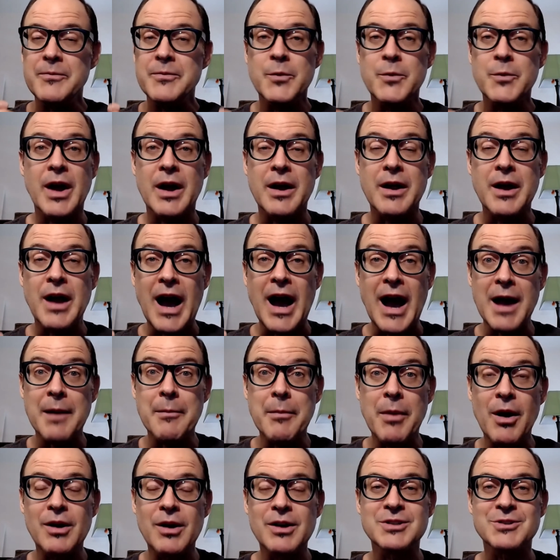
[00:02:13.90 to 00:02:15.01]
We got
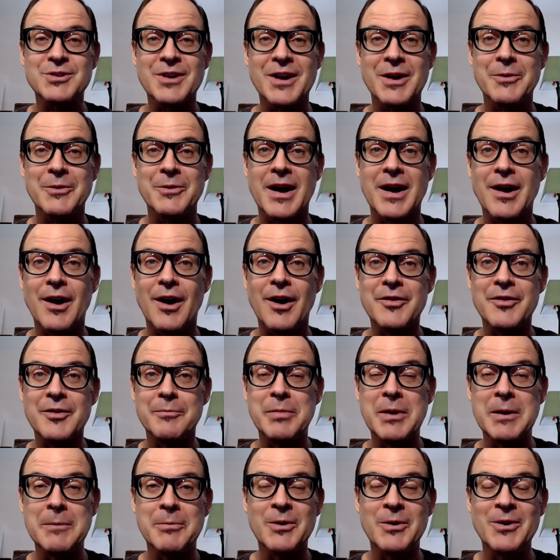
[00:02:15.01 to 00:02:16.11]
eyeballs, right? We got all the
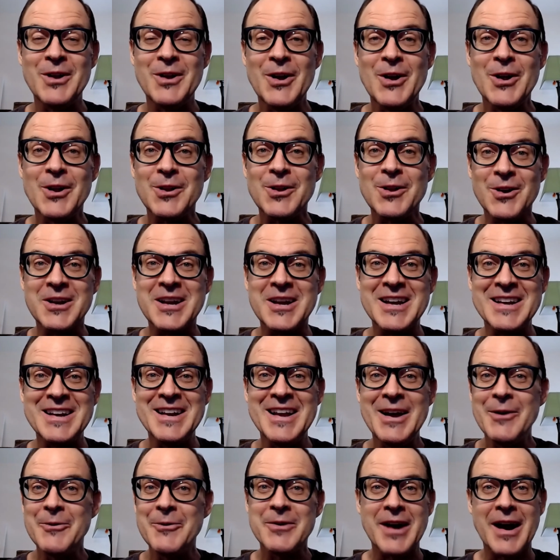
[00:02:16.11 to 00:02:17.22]
people looking,
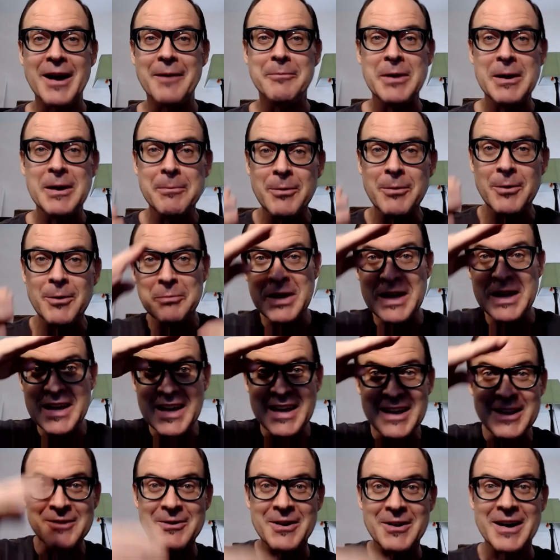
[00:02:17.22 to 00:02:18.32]
we got people
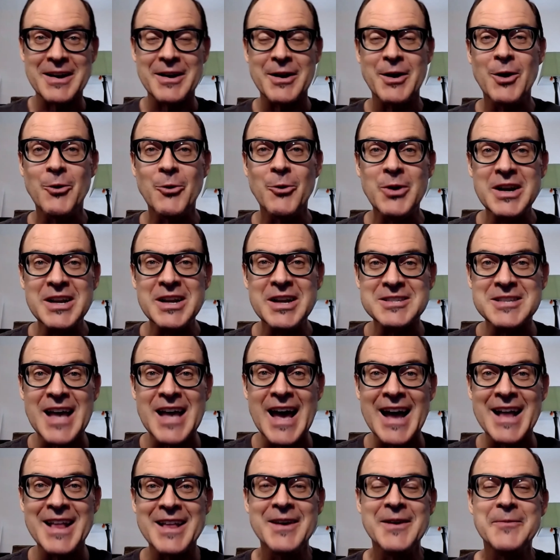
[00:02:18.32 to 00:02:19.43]
peeking, right? What is
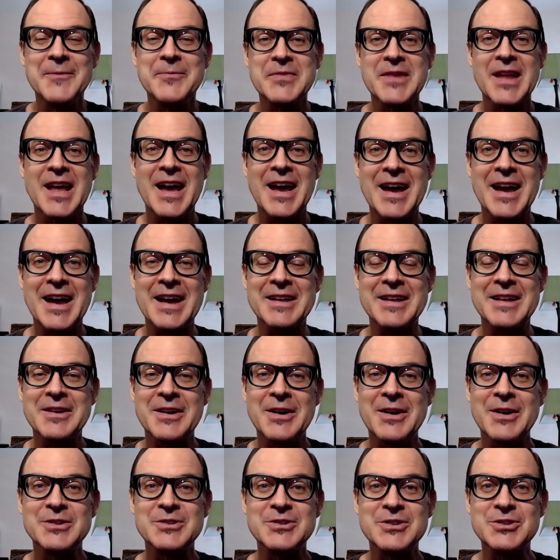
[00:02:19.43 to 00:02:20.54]
that? And
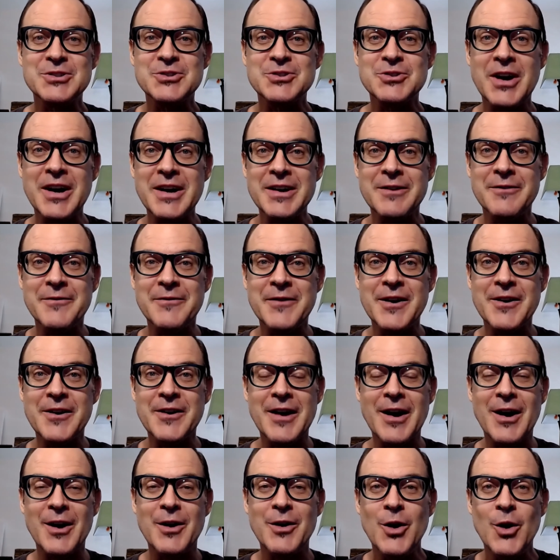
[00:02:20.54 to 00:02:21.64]
just trying to
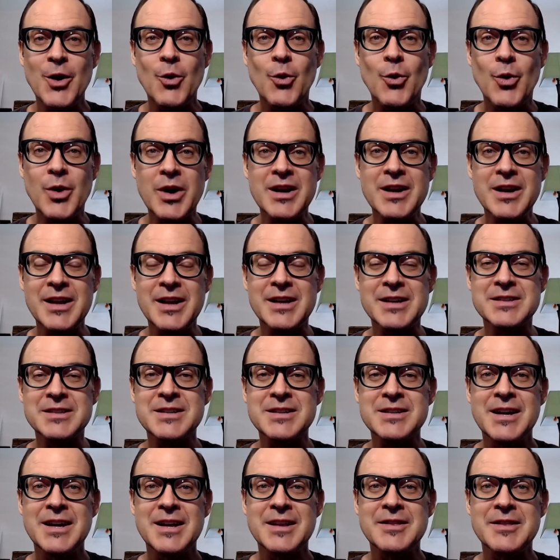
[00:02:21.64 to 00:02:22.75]
figure out what it
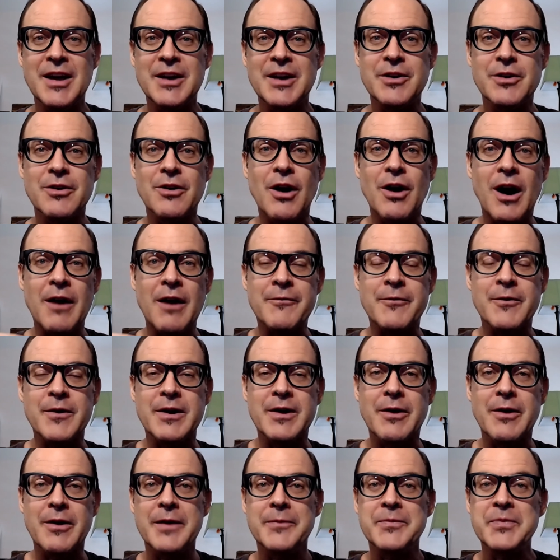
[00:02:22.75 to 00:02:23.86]
is that you're
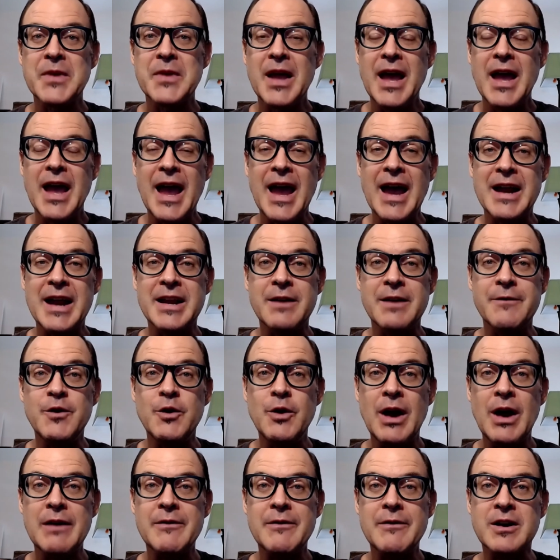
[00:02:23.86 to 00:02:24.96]
offering, right? And if
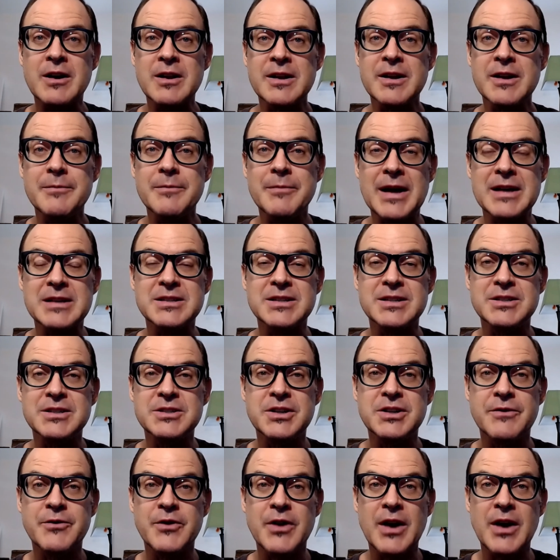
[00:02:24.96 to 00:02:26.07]
you have a clear
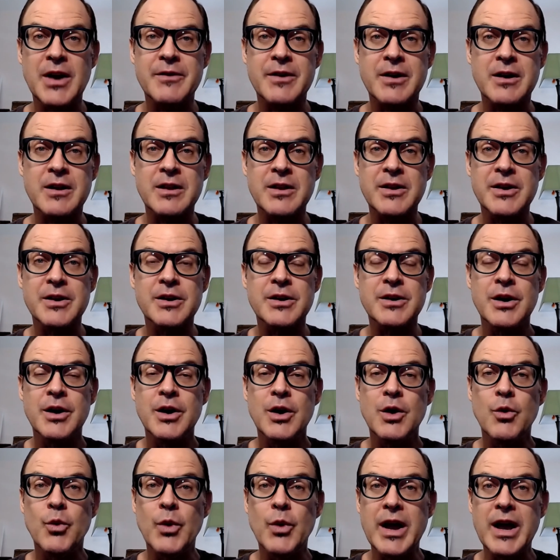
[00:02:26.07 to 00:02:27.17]
message, if you have a clear
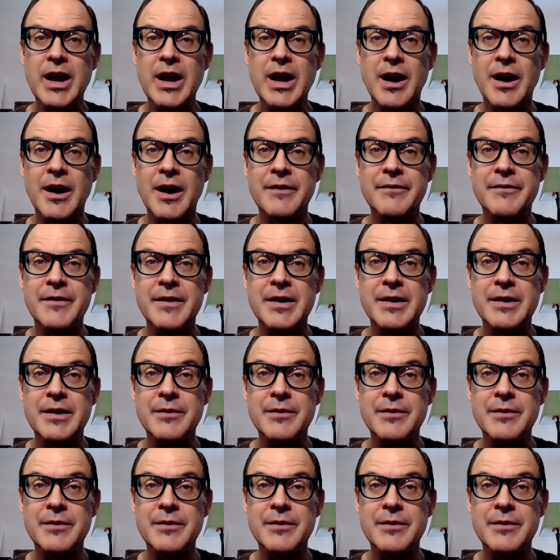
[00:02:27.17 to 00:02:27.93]
way of